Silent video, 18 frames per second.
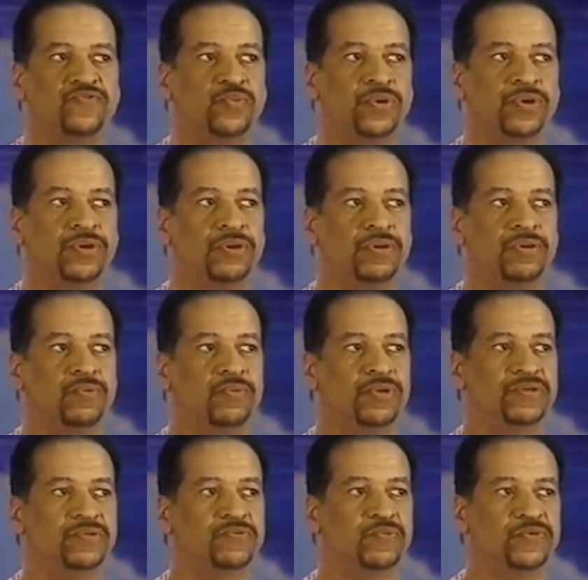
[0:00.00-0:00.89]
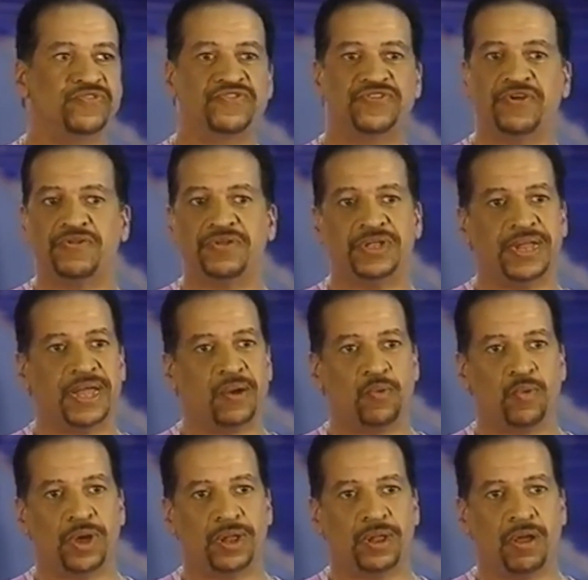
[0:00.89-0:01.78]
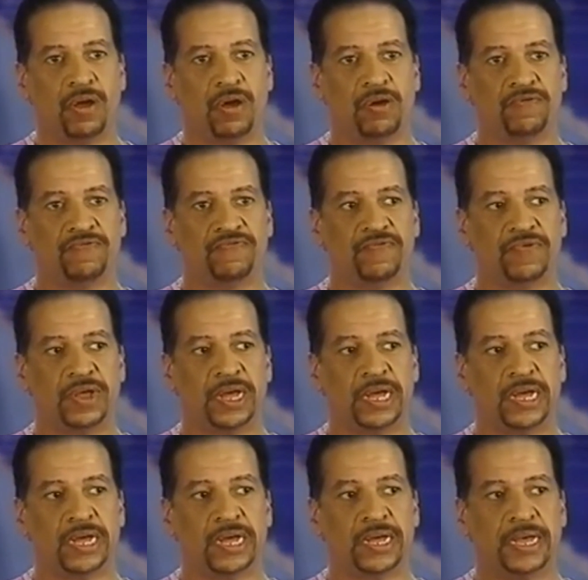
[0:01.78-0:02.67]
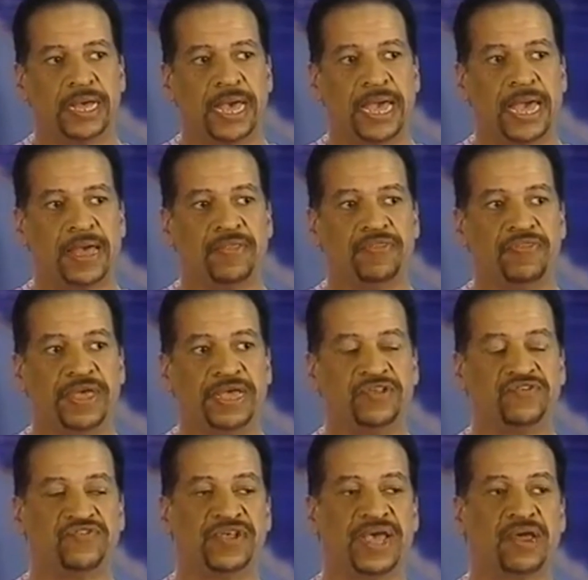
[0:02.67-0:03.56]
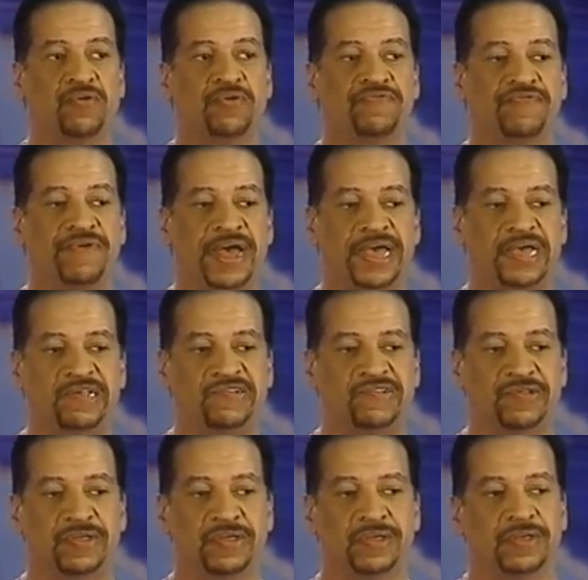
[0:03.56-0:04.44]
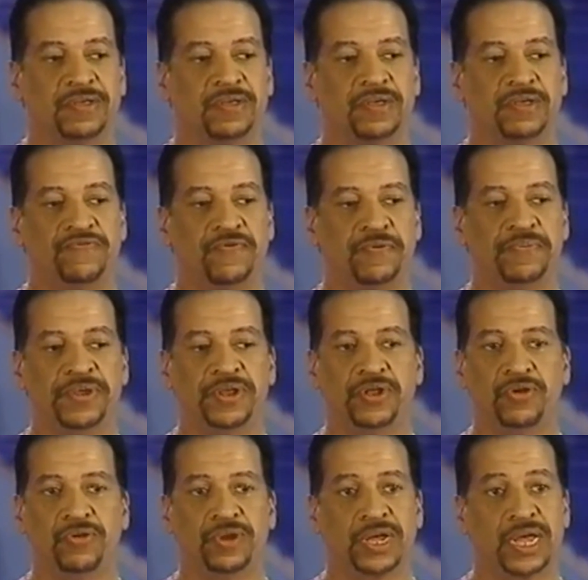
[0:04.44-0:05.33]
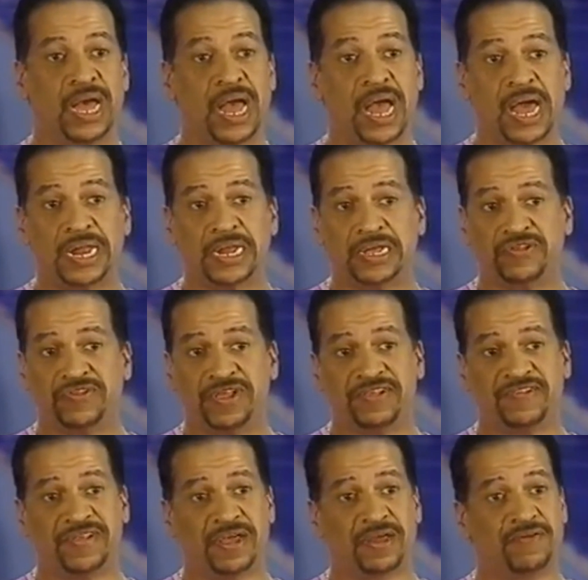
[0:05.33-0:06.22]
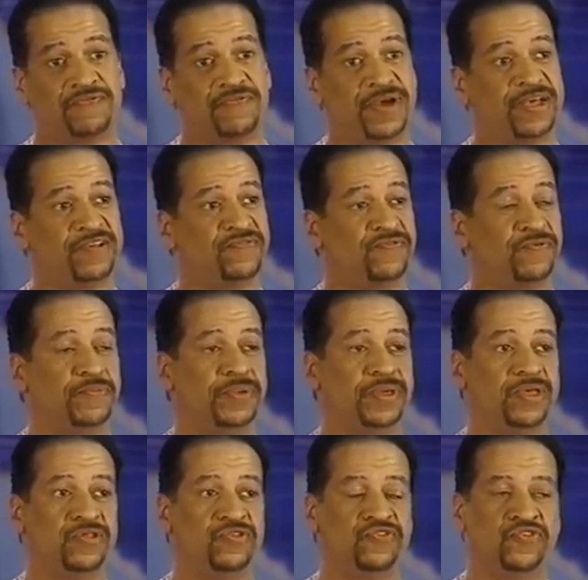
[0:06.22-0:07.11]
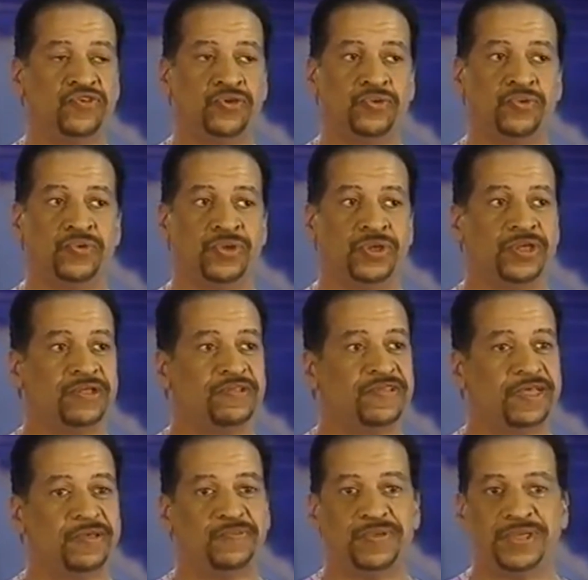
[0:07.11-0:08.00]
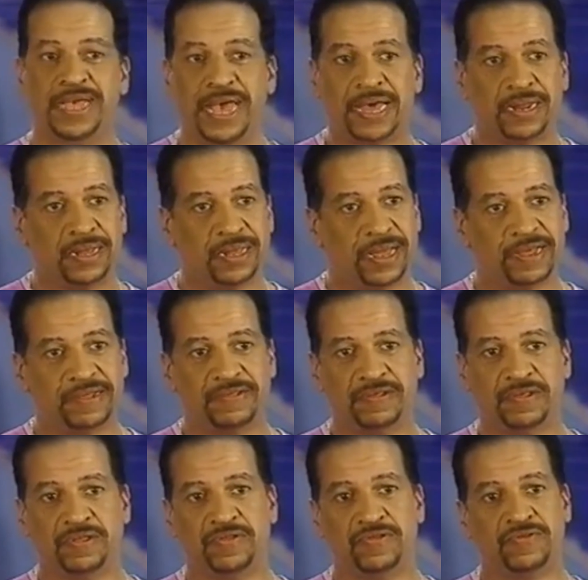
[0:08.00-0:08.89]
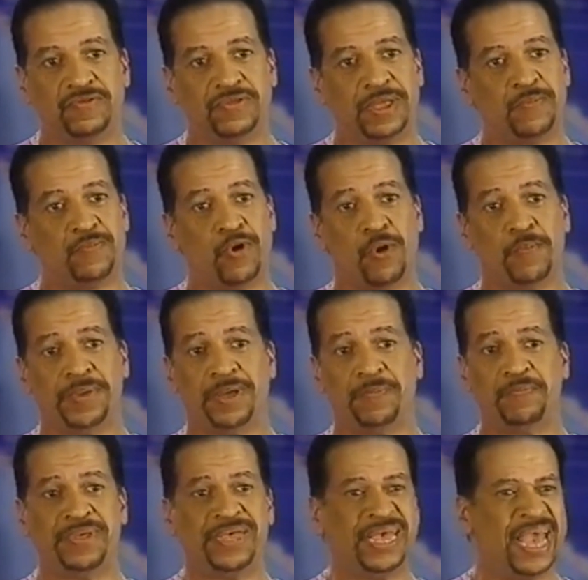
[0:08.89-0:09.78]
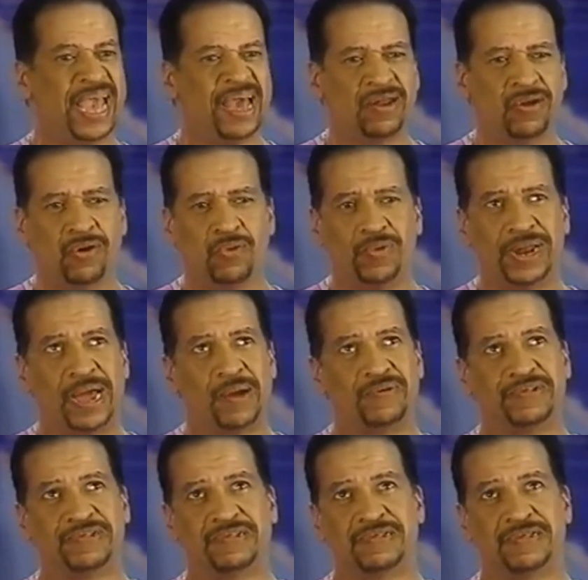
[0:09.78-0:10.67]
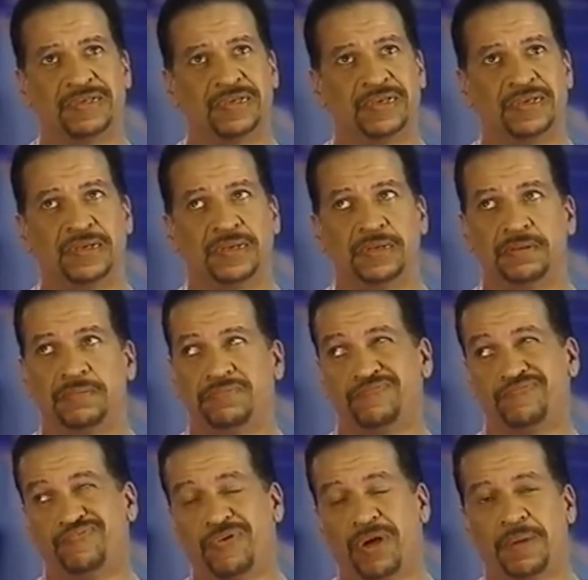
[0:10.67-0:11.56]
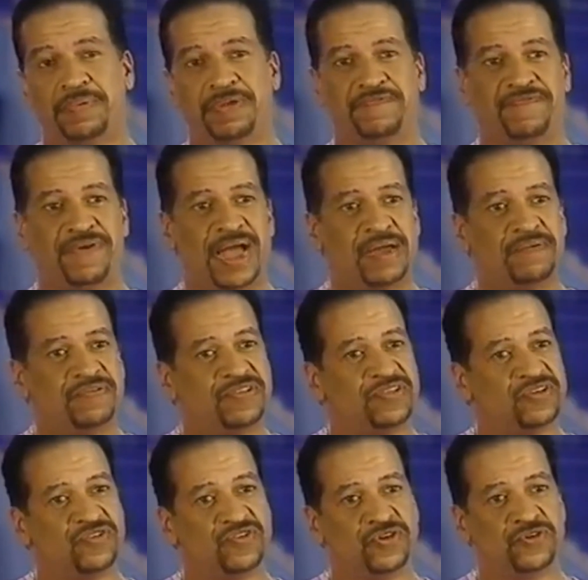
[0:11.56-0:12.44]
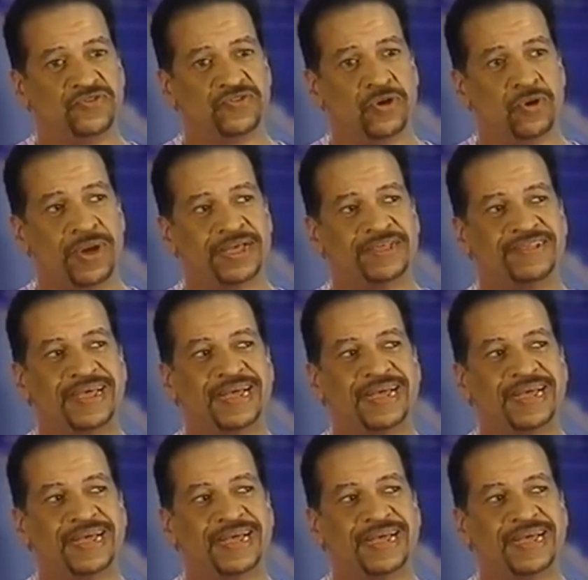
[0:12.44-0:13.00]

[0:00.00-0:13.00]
were certainly not well off, and they sacrificed for me to go to college. They sacrificed for me to take piano lessons. They brought me a piano when I was probably 5 or 6 years old.